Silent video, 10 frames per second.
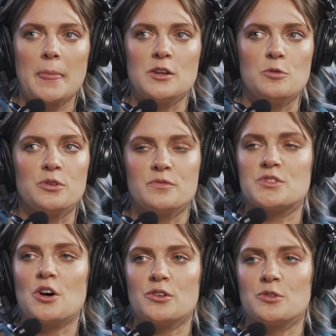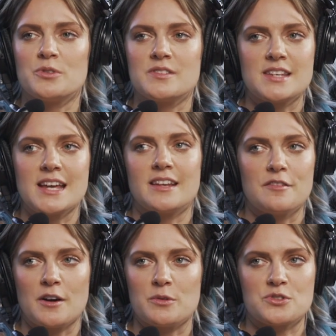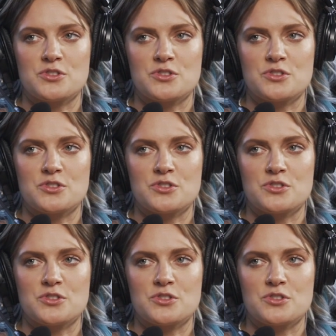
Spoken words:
You wouldn't say that if I was just